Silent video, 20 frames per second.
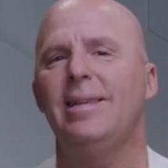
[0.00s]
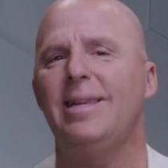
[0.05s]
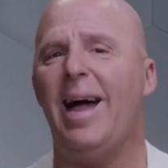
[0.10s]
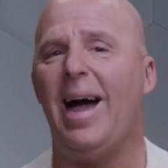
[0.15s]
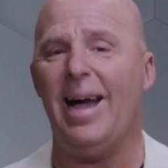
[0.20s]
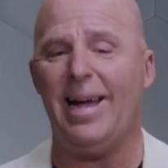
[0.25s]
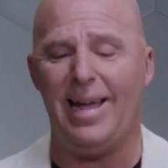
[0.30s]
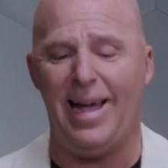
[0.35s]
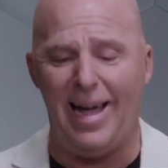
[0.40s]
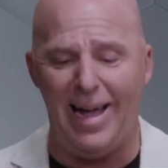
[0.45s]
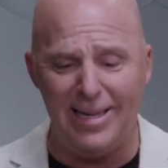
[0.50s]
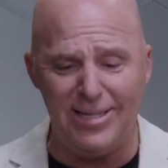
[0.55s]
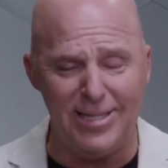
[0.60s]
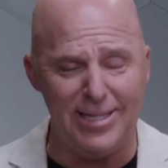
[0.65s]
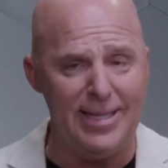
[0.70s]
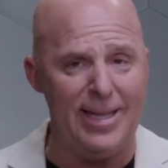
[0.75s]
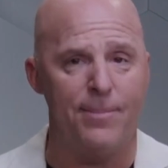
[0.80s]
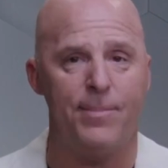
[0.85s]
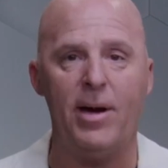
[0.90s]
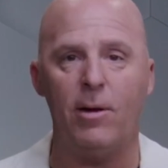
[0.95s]
Doc, I
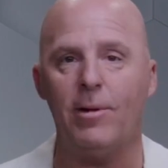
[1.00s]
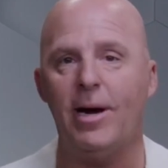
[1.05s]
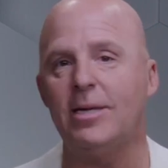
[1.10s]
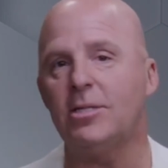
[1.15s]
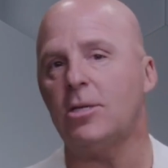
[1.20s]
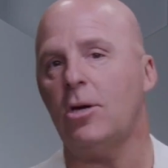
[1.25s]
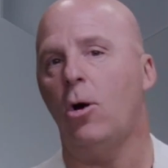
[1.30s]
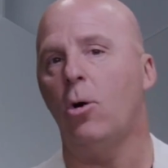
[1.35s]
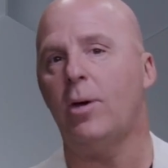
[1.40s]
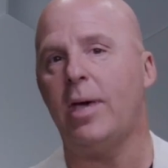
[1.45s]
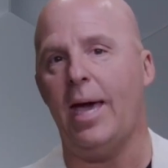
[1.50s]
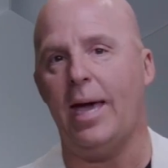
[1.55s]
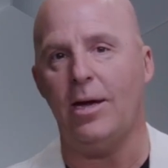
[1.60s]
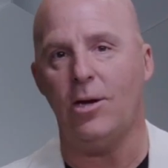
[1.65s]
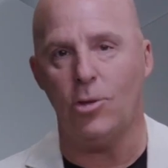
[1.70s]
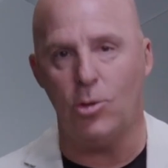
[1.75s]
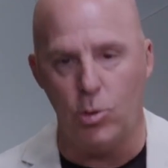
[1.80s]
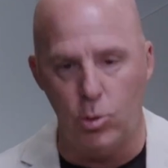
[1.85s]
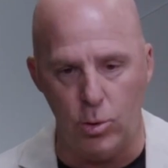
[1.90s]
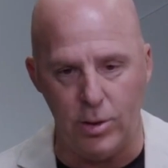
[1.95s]
just love my rice.
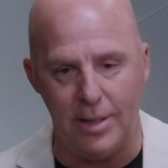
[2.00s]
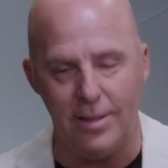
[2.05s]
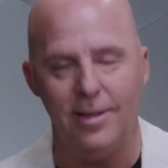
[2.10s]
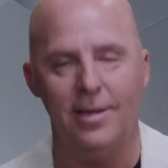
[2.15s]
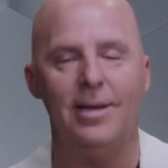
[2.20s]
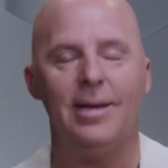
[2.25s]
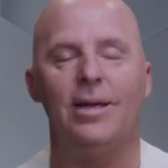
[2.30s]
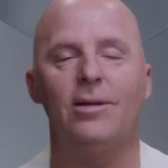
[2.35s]
Okay, cool it.